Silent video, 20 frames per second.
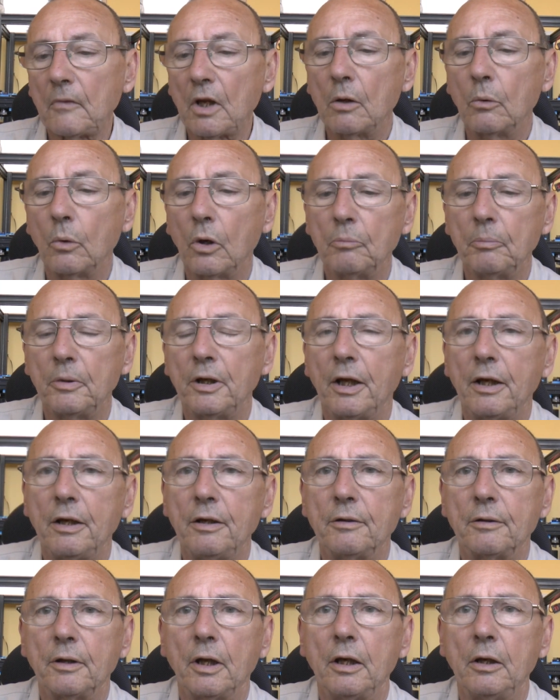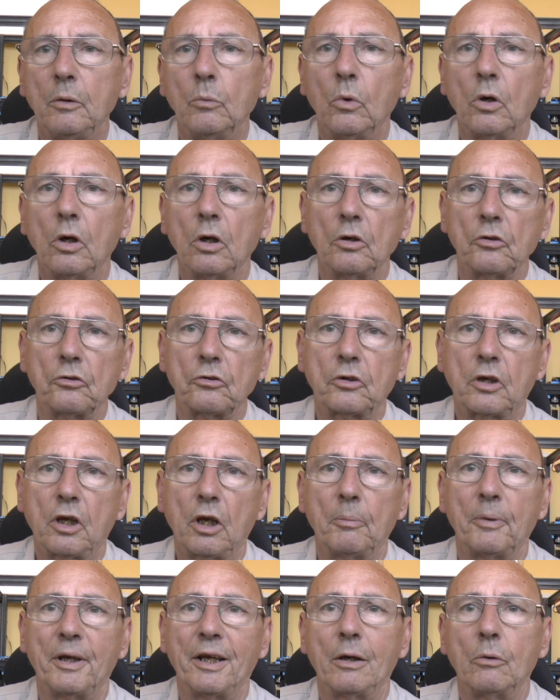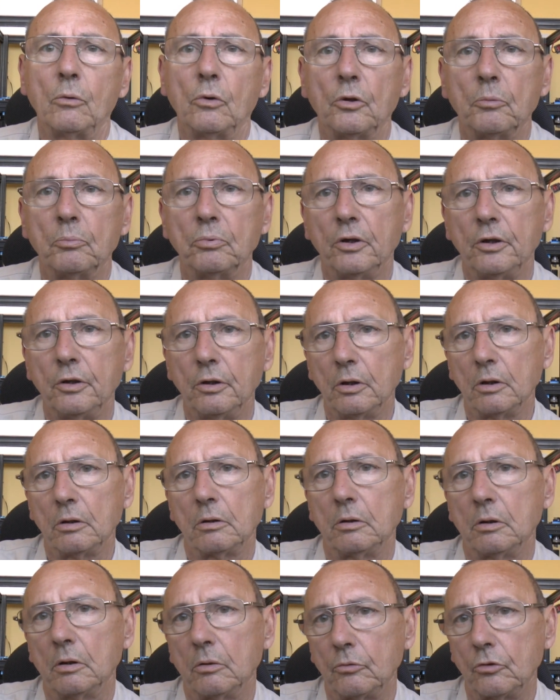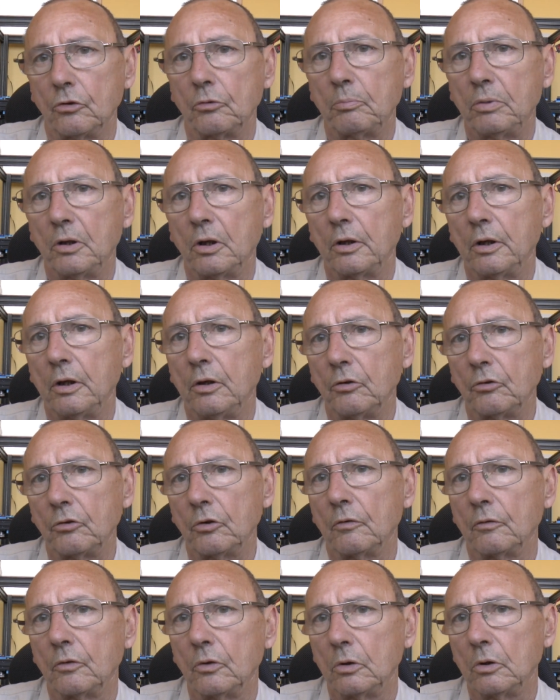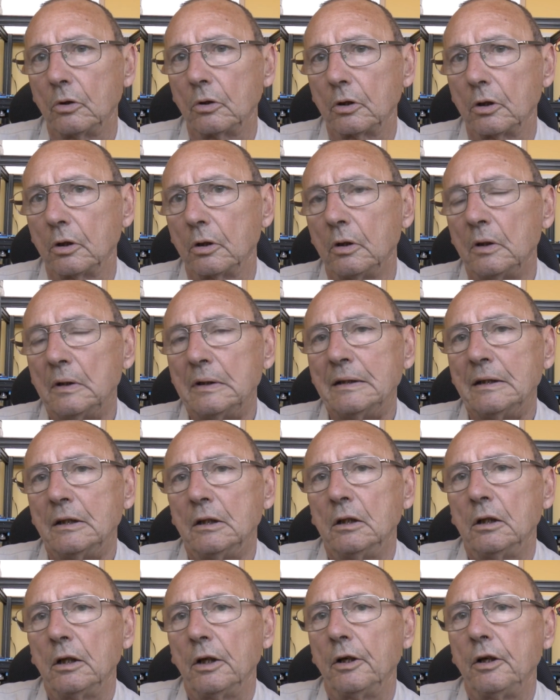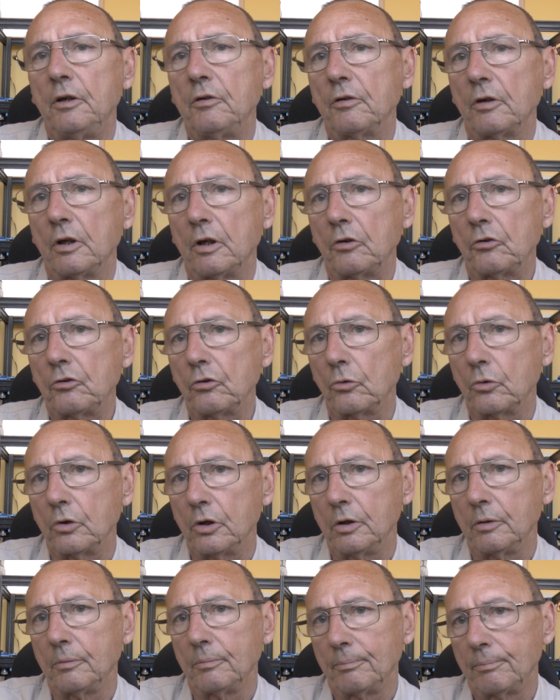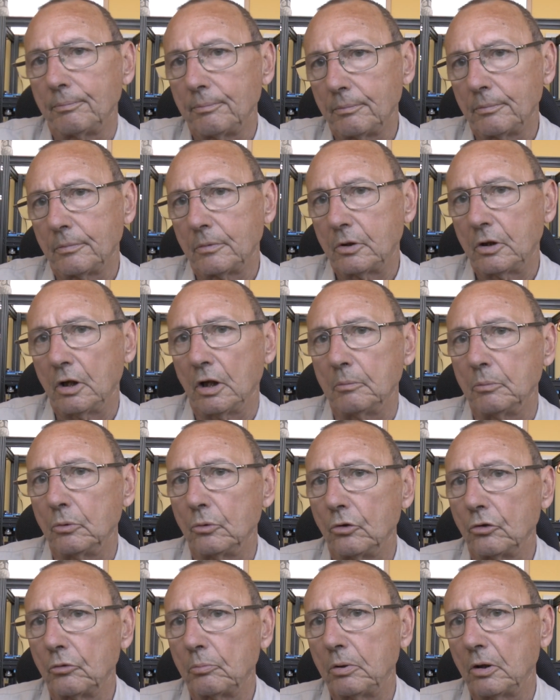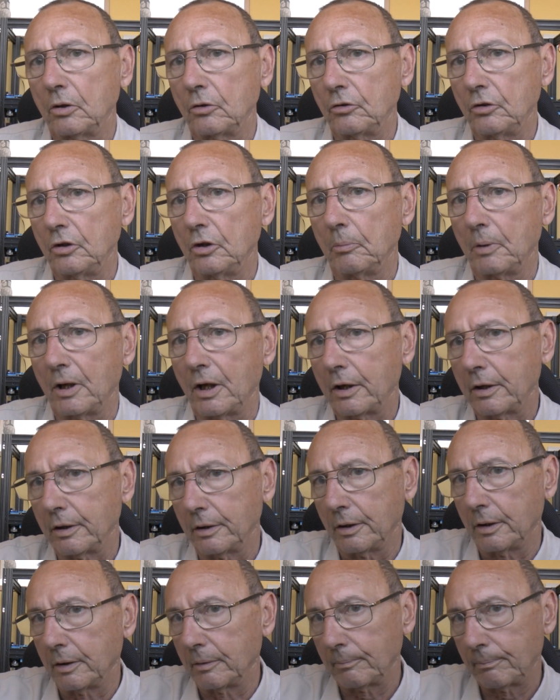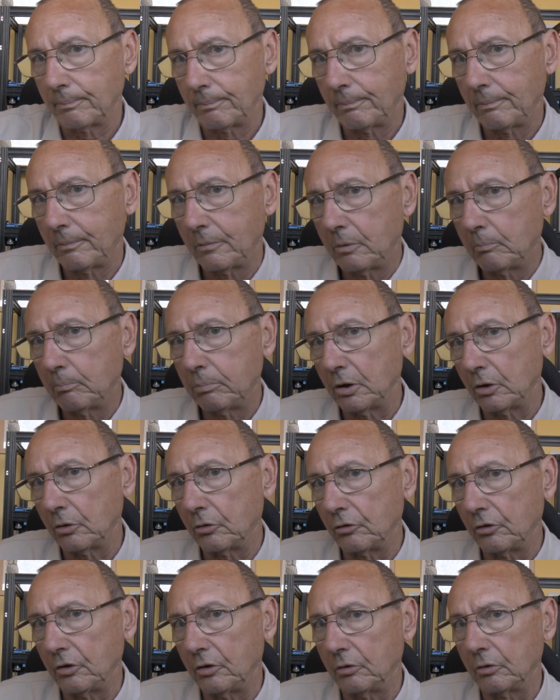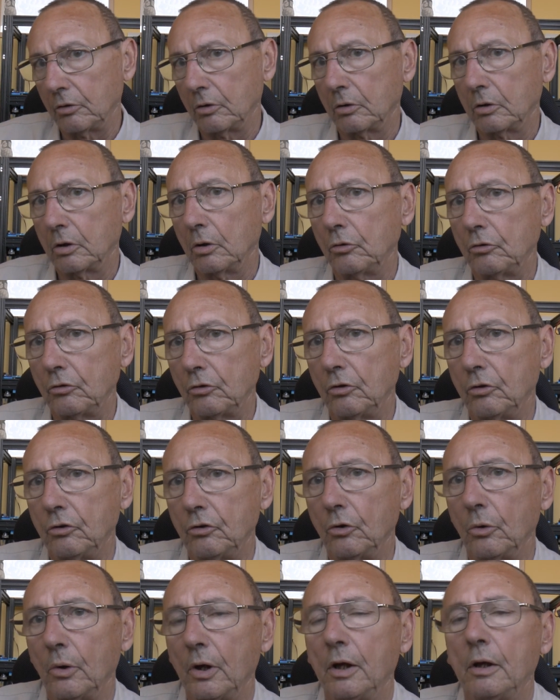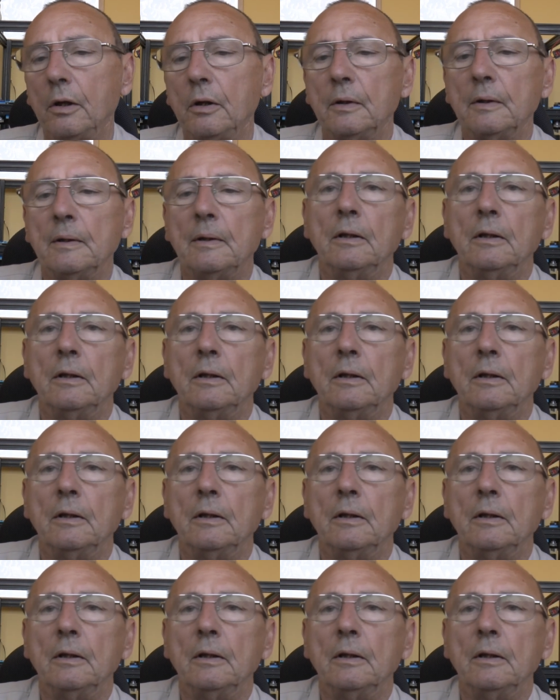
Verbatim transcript: there won't be any any wires coming out of the printer. They'll just plug in. So I've got like a an Ethernet socket cable just plugs in the back, and that plugs in and goes to the duet.